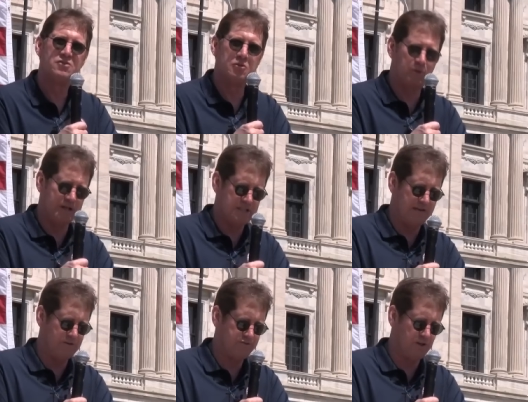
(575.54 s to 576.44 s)

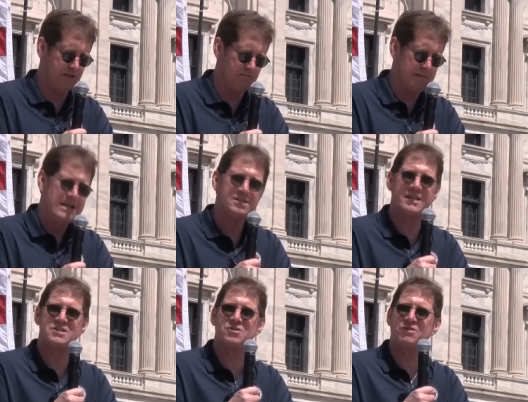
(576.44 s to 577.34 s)
2.7 trillion.
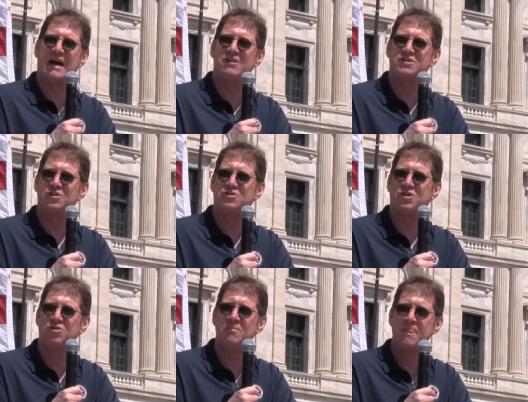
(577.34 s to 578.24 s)
Since
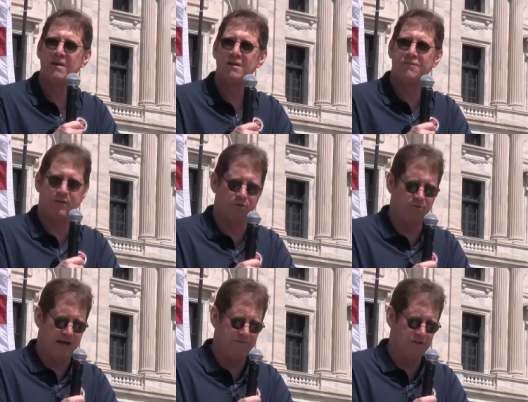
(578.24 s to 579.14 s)
2002, federal
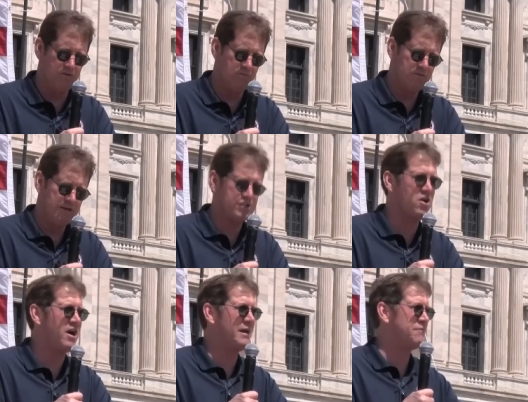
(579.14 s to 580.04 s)
revenue has
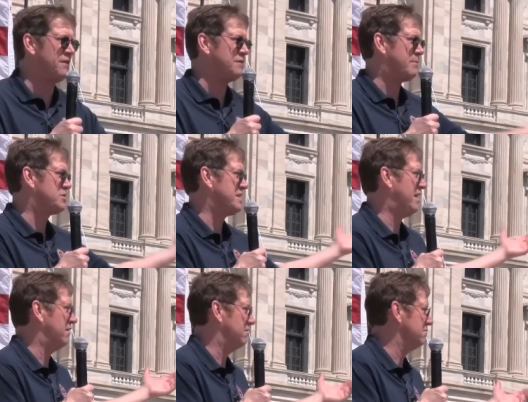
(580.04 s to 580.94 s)
gone up 50%.
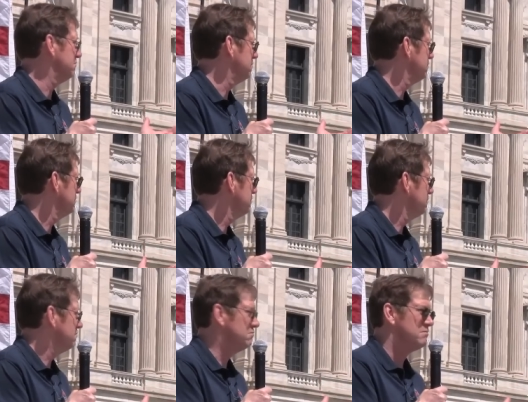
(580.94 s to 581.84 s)

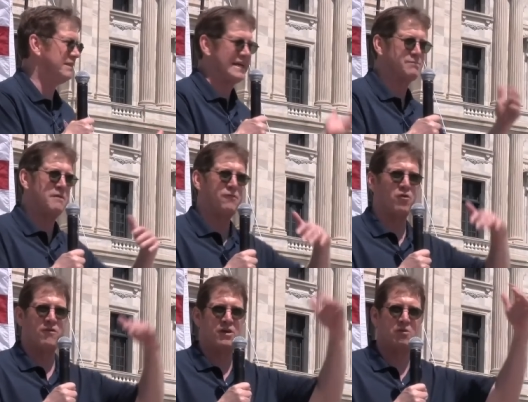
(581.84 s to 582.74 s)
And that's
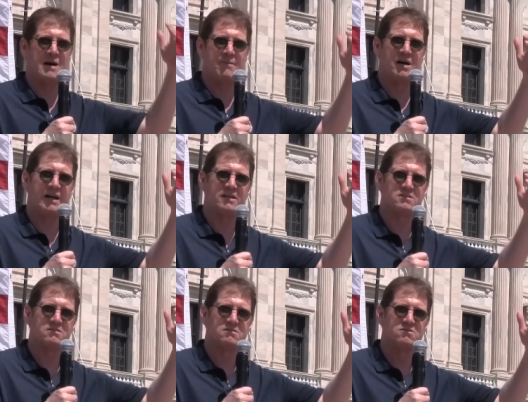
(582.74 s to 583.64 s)
before the Obama
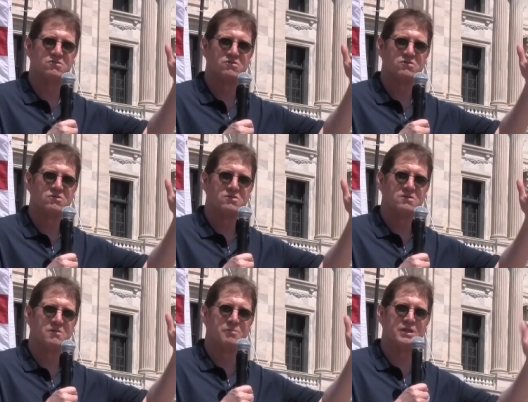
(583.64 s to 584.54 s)
hikes.
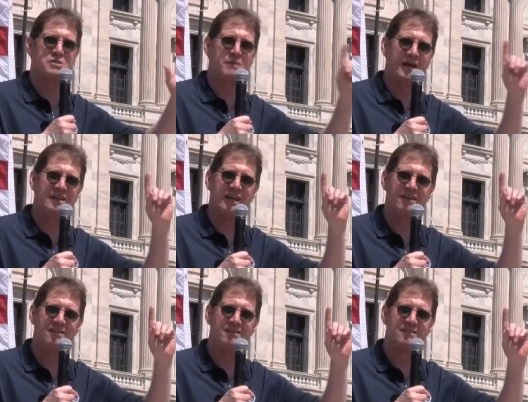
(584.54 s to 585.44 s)
But
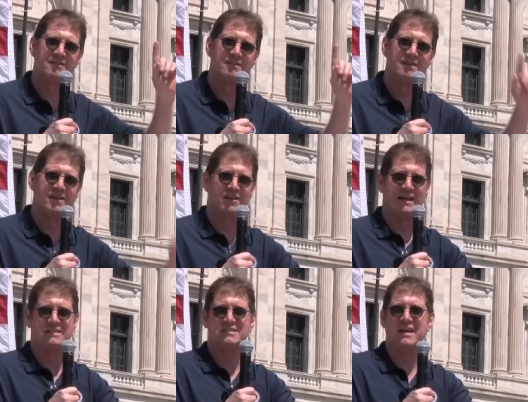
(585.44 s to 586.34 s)
spending in the
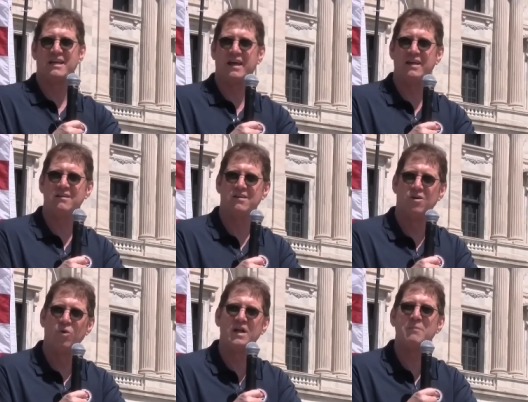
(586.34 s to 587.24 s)
last decade
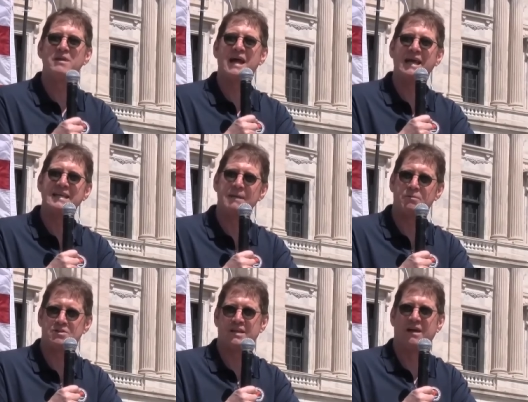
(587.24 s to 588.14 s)
went up
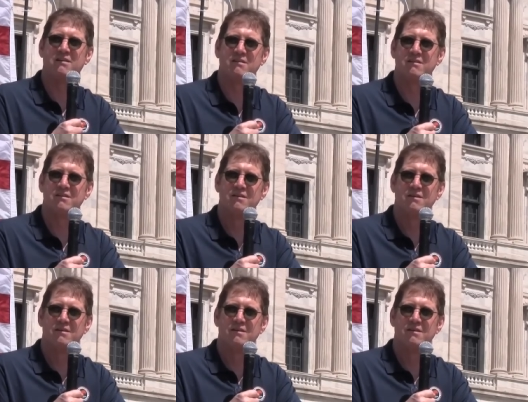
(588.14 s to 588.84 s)
90%.